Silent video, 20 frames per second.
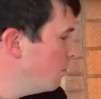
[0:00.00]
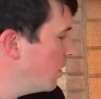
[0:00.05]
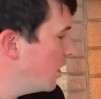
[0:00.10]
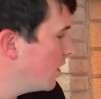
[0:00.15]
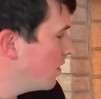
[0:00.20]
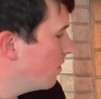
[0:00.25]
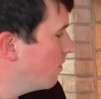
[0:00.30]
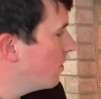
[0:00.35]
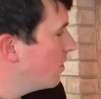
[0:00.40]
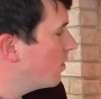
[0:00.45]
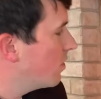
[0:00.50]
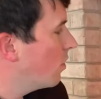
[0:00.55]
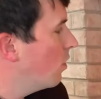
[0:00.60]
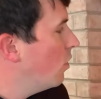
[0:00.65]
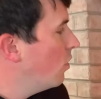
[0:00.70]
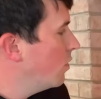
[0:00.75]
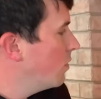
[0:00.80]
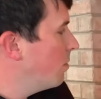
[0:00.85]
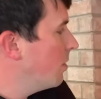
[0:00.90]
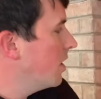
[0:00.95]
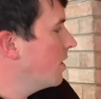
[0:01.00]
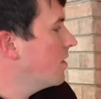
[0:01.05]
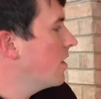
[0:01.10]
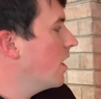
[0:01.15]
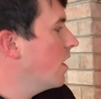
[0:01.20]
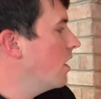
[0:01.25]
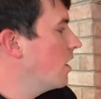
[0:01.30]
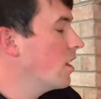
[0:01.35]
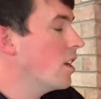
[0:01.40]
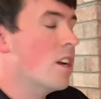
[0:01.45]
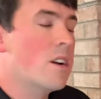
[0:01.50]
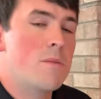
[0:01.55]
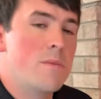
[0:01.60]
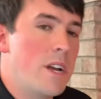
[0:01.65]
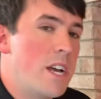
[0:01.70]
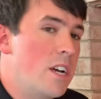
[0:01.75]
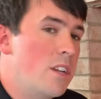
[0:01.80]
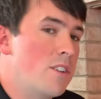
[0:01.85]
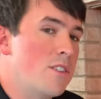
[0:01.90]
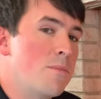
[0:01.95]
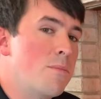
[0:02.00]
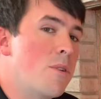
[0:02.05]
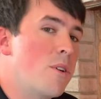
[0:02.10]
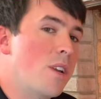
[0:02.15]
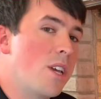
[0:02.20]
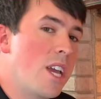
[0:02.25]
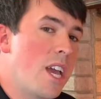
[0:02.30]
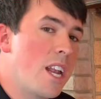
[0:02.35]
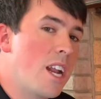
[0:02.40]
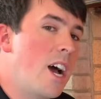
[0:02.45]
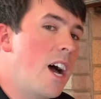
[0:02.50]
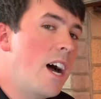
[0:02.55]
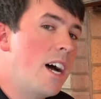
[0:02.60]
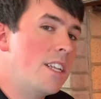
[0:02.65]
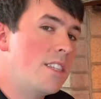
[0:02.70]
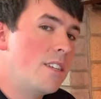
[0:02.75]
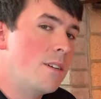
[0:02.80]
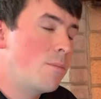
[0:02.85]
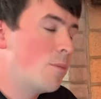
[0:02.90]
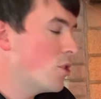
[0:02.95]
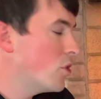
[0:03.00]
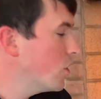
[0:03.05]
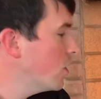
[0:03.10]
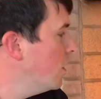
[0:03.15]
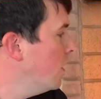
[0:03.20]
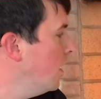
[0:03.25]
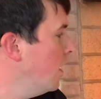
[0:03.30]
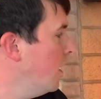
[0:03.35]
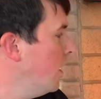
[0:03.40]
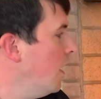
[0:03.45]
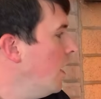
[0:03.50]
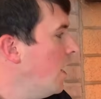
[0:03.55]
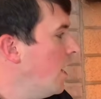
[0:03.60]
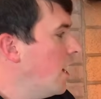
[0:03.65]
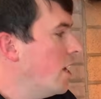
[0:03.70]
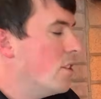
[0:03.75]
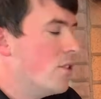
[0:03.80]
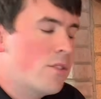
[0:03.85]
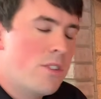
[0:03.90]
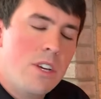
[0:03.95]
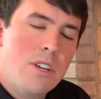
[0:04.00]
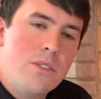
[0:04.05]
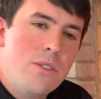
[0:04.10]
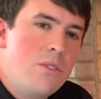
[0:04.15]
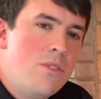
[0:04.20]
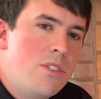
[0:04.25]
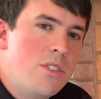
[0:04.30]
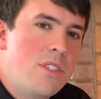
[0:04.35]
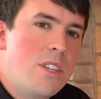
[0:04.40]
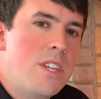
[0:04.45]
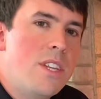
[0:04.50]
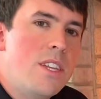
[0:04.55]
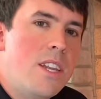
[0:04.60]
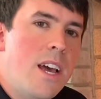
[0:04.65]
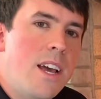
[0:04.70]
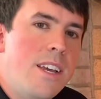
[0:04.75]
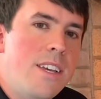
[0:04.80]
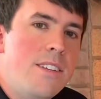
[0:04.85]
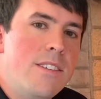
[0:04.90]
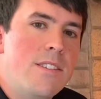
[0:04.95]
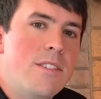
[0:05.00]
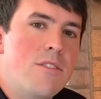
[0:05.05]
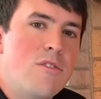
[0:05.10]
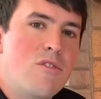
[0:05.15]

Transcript: because of these coals, because that Uncut Round is burning at a hot temperature. And there's also just a nice